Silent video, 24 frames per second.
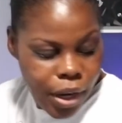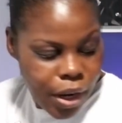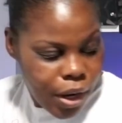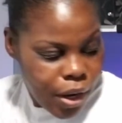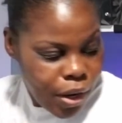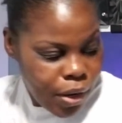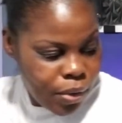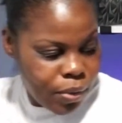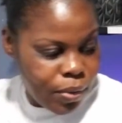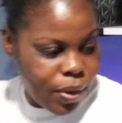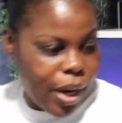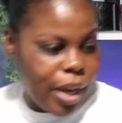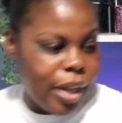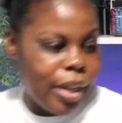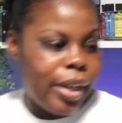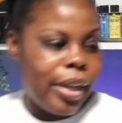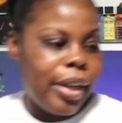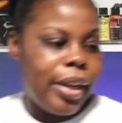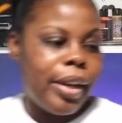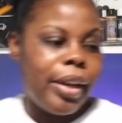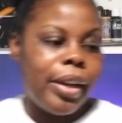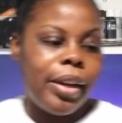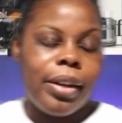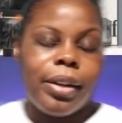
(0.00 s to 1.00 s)
right
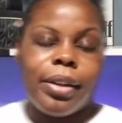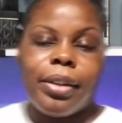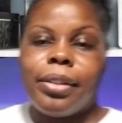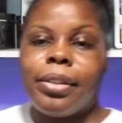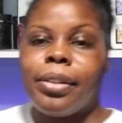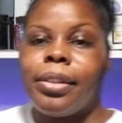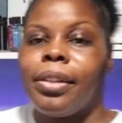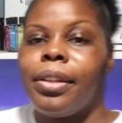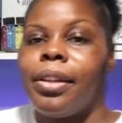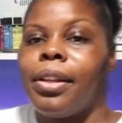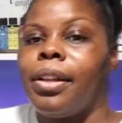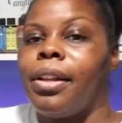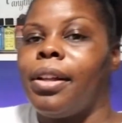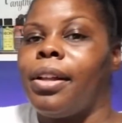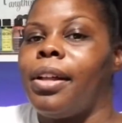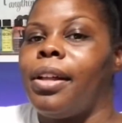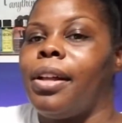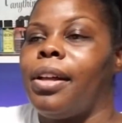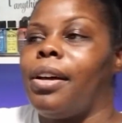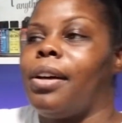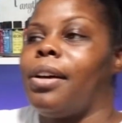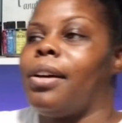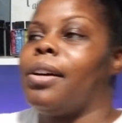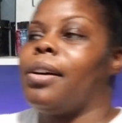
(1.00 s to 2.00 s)
here
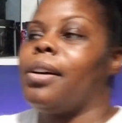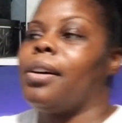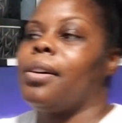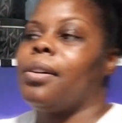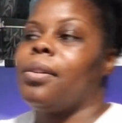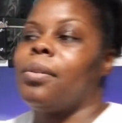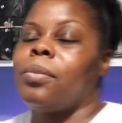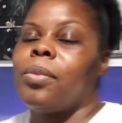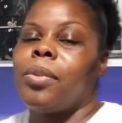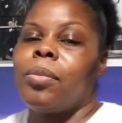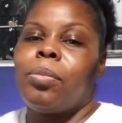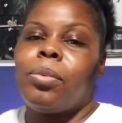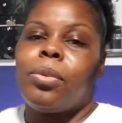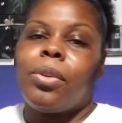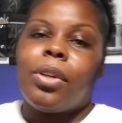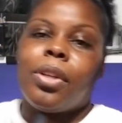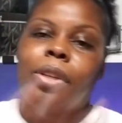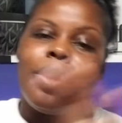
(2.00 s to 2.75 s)
We bought